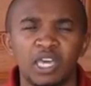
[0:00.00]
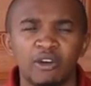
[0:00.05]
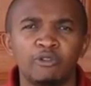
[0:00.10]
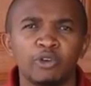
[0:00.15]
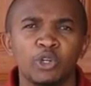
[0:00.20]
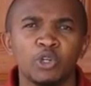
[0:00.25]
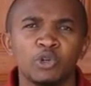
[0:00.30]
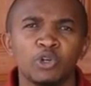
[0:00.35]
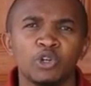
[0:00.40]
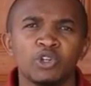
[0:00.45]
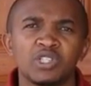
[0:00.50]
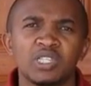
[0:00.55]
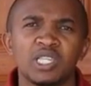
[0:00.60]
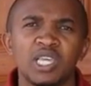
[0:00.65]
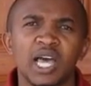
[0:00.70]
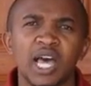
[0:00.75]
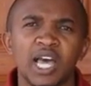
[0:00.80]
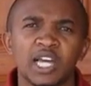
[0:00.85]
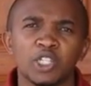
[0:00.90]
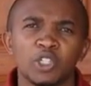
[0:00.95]
if we do not
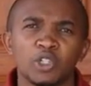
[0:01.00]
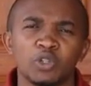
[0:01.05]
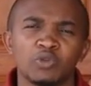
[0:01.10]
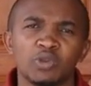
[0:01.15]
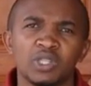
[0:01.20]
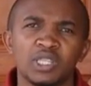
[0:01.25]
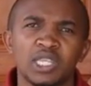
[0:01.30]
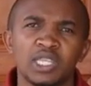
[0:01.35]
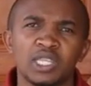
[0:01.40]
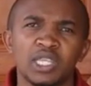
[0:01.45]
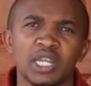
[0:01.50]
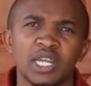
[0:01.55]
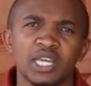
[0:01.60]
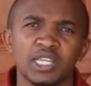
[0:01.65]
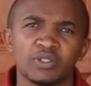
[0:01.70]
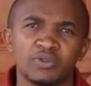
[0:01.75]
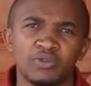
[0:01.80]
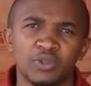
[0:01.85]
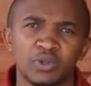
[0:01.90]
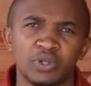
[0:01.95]
see action within the
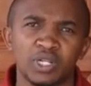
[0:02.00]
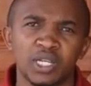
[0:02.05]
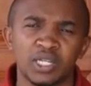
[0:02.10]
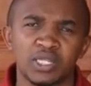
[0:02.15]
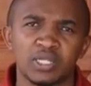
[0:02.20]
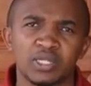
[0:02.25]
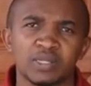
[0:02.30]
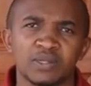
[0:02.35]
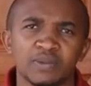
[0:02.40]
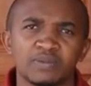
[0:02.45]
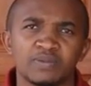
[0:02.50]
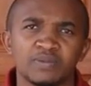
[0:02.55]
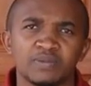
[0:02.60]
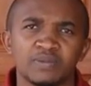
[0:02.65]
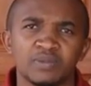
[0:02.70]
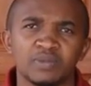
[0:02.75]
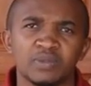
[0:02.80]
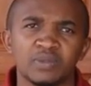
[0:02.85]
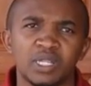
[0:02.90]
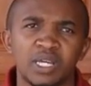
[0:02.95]
next few days,
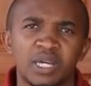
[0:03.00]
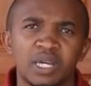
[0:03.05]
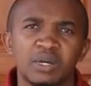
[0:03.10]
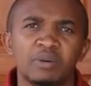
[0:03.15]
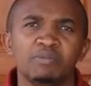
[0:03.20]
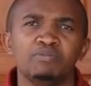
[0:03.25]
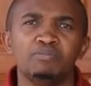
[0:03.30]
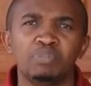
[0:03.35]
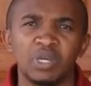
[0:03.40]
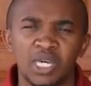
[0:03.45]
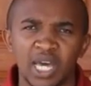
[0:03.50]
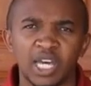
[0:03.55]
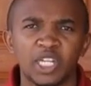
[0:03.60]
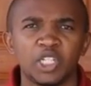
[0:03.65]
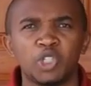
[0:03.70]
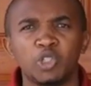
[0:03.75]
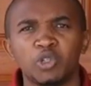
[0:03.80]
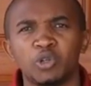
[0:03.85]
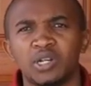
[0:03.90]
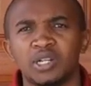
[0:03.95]
be
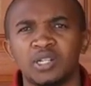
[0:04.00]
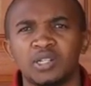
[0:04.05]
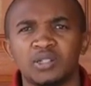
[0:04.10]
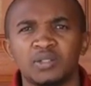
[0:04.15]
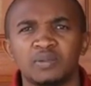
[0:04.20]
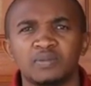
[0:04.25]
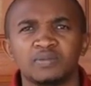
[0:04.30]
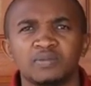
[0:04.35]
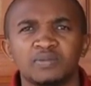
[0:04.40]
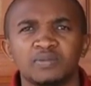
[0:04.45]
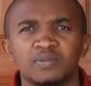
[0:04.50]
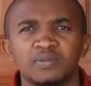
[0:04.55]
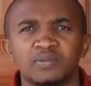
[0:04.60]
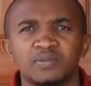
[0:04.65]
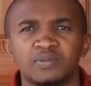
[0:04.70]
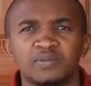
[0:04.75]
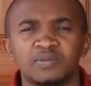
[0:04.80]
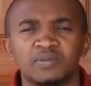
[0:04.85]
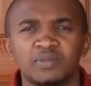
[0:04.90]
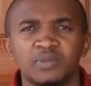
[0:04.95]
assured,
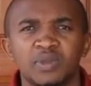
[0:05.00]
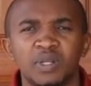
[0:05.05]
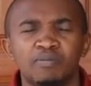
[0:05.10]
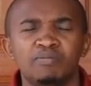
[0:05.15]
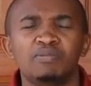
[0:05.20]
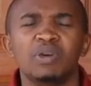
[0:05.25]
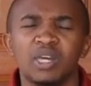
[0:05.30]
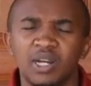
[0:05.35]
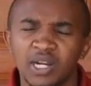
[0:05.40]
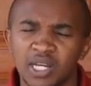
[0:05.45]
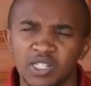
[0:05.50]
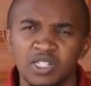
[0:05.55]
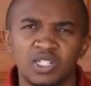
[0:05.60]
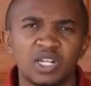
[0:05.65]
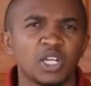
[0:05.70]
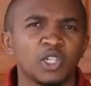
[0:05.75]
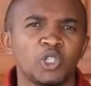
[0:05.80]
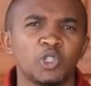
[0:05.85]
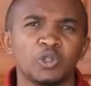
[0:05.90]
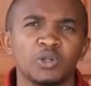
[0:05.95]
be
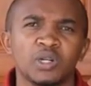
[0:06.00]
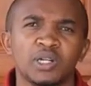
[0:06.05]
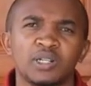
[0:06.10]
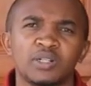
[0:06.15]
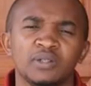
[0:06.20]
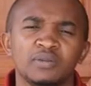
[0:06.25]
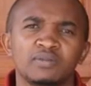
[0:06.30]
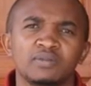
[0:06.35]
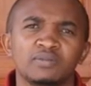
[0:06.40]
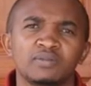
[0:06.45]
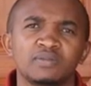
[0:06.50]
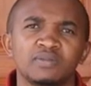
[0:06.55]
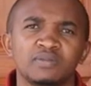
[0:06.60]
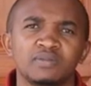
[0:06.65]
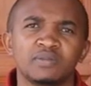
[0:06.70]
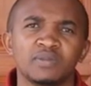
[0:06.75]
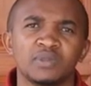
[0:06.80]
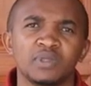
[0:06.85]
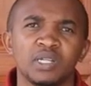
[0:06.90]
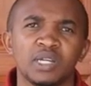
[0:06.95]
rest assured,
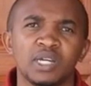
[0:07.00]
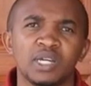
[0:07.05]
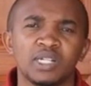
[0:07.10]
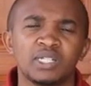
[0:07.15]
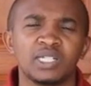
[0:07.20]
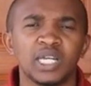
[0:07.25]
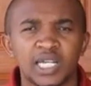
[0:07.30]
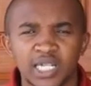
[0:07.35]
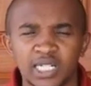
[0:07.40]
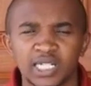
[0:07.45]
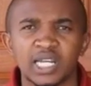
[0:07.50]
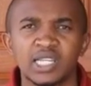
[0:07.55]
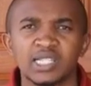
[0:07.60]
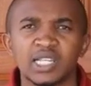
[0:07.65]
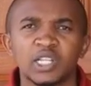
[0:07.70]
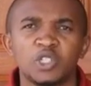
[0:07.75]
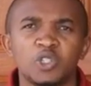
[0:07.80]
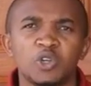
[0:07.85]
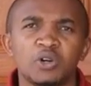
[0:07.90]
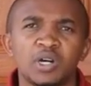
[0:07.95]
take it
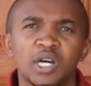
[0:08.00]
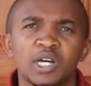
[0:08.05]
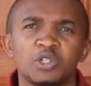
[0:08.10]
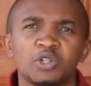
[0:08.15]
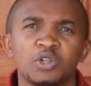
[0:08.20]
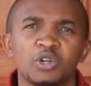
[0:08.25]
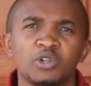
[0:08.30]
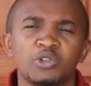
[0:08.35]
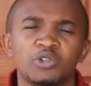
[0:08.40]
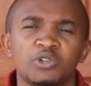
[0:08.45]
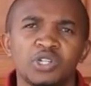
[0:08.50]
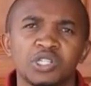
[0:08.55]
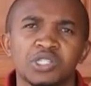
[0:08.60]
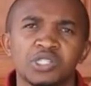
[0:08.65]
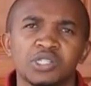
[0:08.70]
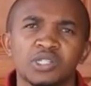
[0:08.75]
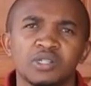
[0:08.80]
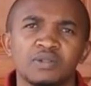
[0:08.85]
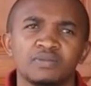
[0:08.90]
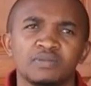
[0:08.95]
as a joke at your own
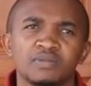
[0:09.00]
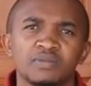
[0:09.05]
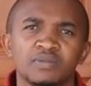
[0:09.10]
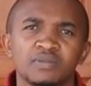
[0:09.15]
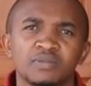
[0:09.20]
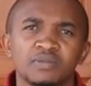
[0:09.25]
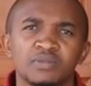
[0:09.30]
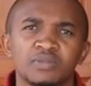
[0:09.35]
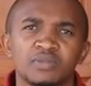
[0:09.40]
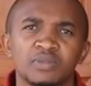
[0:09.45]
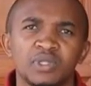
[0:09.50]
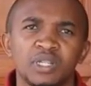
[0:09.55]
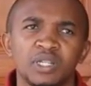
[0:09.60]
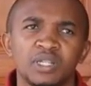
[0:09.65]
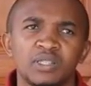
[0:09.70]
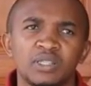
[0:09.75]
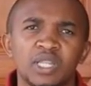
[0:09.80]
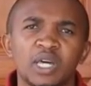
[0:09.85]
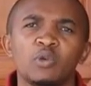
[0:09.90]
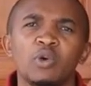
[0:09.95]
risk,
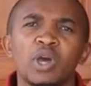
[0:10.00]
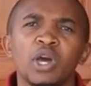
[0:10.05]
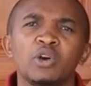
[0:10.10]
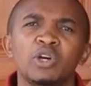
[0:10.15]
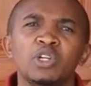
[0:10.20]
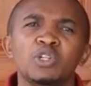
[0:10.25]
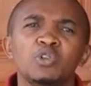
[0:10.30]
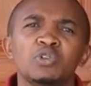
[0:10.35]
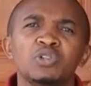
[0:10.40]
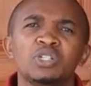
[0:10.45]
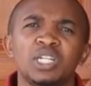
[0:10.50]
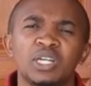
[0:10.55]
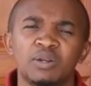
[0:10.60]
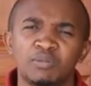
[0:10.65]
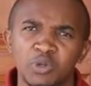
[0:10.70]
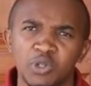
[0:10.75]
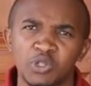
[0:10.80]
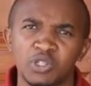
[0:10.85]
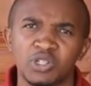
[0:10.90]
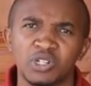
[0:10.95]
that we are going to
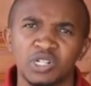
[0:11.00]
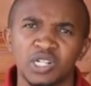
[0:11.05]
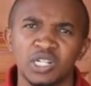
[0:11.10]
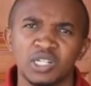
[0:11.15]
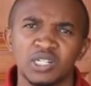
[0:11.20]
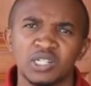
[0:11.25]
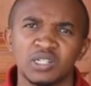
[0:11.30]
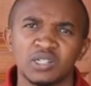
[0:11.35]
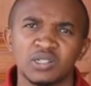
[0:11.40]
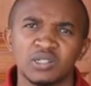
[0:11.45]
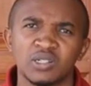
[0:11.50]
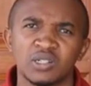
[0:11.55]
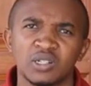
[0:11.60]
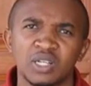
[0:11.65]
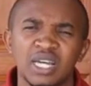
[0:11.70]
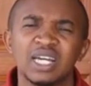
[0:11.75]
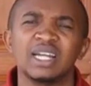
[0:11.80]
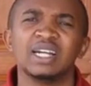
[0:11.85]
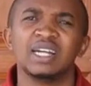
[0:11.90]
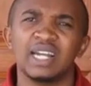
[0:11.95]
demonstrate
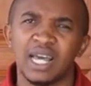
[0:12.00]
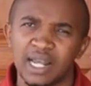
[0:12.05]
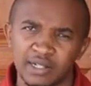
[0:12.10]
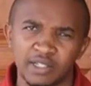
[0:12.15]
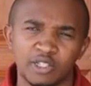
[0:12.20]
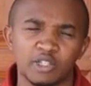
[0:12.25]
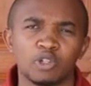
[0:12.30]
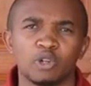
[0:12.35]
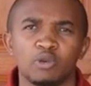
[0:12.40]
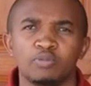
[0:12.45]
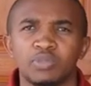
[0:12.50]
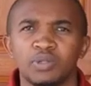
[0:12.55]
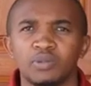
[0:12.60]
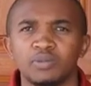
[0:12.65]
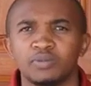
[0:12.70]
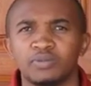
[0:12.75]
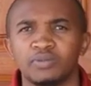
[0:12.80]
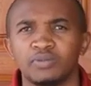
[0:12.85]
non-stop,